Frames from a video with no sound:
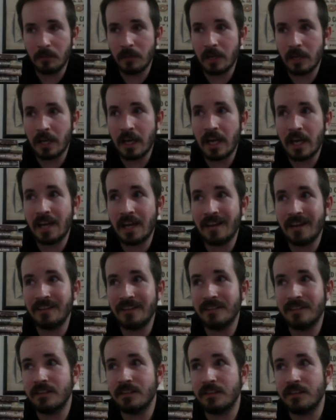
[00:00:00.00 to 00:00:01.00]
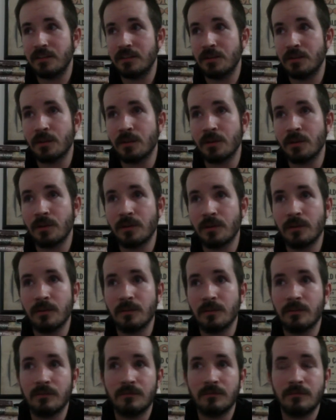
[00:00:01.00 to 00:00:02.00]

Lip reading: and you're